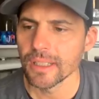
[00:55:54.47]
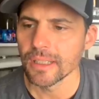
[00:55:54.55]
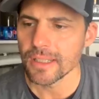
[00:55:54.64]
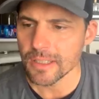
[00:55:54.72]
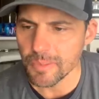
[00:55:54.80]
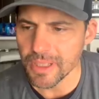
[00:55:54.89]

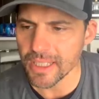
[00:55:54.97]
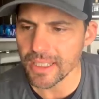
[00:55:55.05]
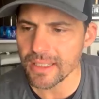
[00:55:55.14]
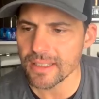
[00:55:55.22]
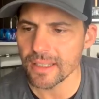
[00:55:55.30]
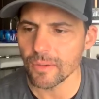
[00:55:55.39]
This
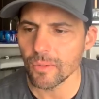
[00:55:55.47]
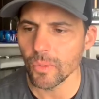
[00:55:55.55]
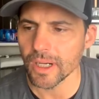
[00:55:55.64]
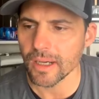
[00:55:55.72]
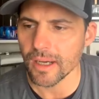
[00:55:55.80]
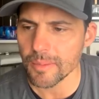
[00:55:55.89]
means that when
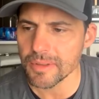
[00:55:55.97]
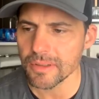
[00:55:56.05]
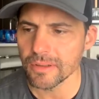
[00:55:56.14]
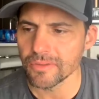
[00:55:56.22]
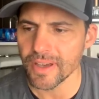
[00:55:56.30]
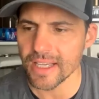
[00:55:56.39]
it comes to
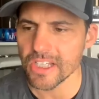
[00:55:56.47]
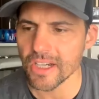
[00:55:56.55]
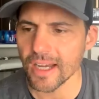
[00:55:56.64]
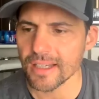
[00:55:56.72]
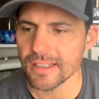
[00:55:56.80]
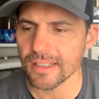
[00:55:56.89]

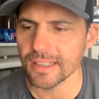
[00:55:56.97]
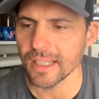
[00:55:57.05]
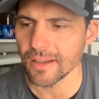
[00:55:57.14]
evangelizing,